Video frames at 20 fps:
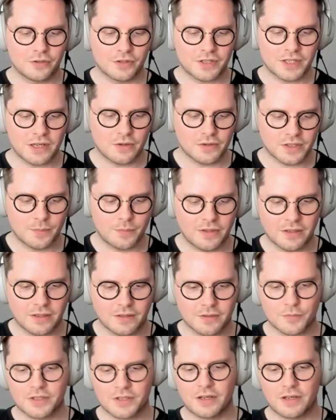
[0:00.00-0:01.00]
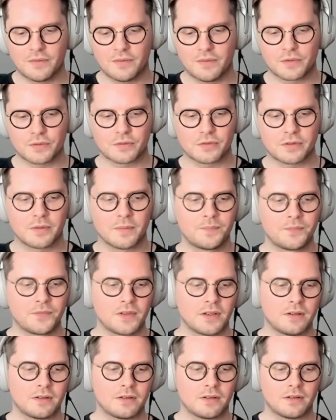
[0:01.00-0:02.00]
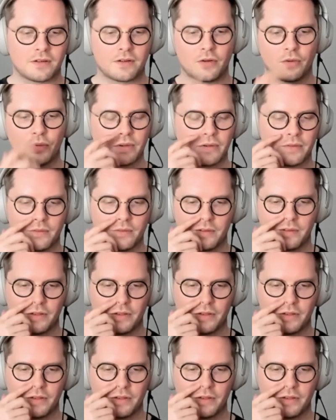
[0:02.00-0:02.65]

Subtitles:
sell something themselves or going,